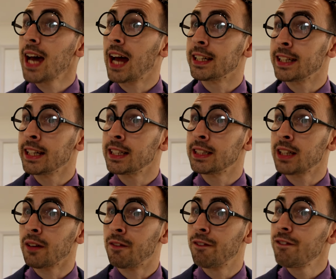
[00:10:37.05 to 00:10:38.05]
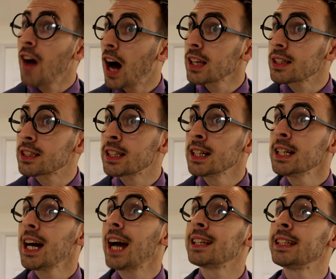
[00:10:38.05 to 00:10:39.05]
and get it done fast,
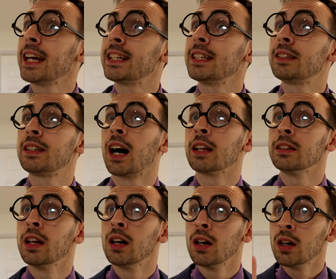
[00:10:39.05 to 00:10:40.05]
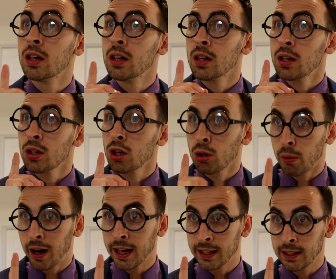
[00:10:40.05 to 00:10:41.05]
and get it done
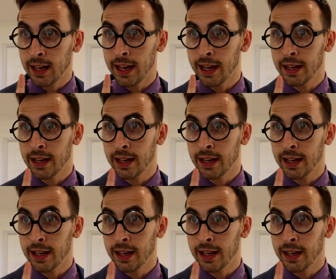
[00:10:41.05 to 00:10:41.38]
quietly.